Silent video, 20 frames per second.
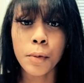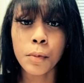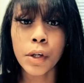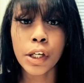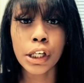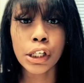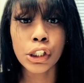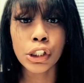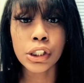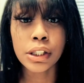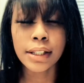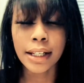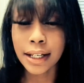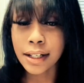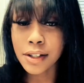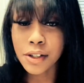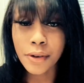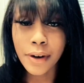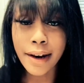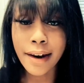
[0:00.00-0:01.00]
We can
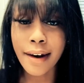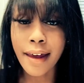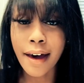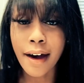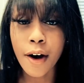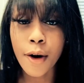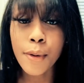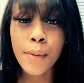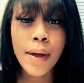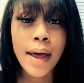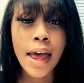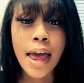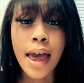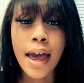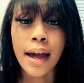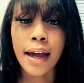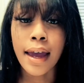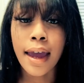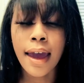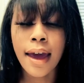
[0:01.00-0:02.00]
dance right now
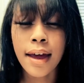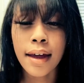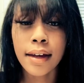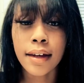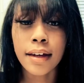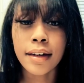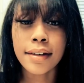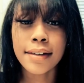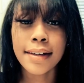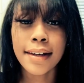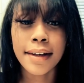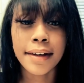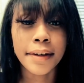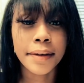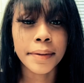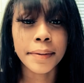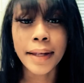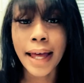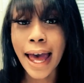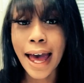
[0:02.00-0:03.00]
and
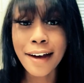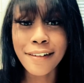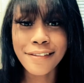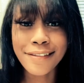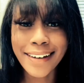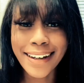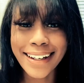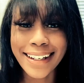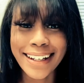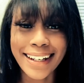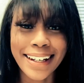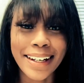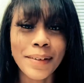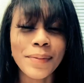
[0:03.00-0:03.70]
have fun.